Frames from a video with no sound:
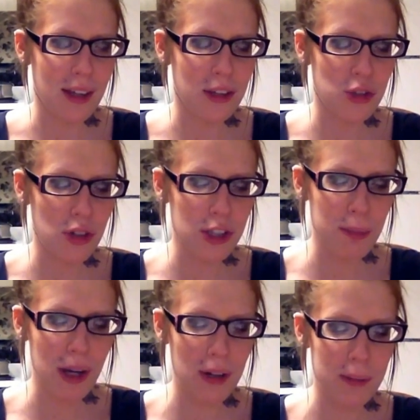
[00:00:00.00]
George
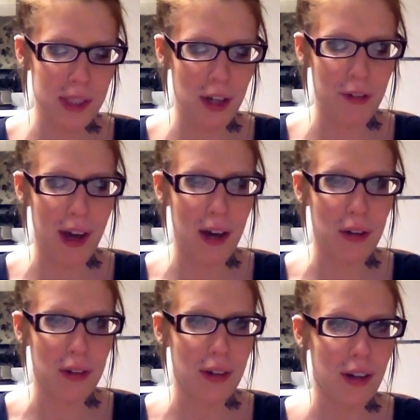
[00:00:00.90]
bailed himself
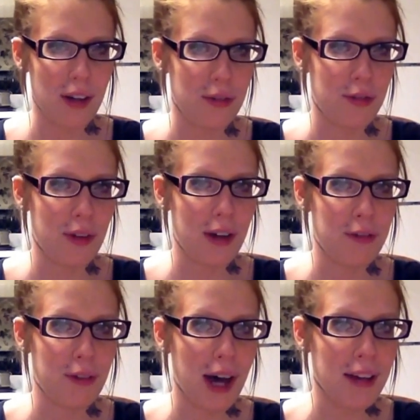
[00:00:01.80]
out of a
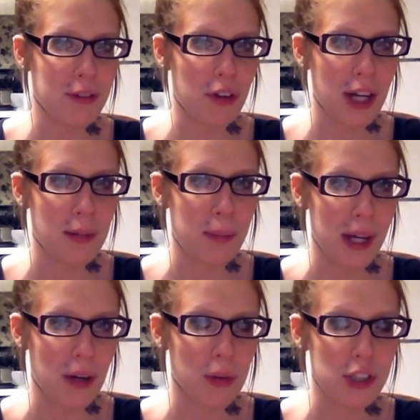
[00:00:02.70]
$5,000
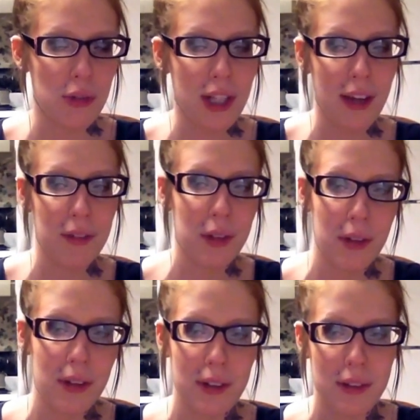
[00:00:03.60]
bail, which you only have
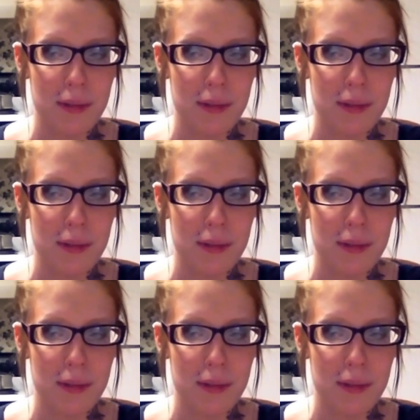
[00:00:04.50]
to,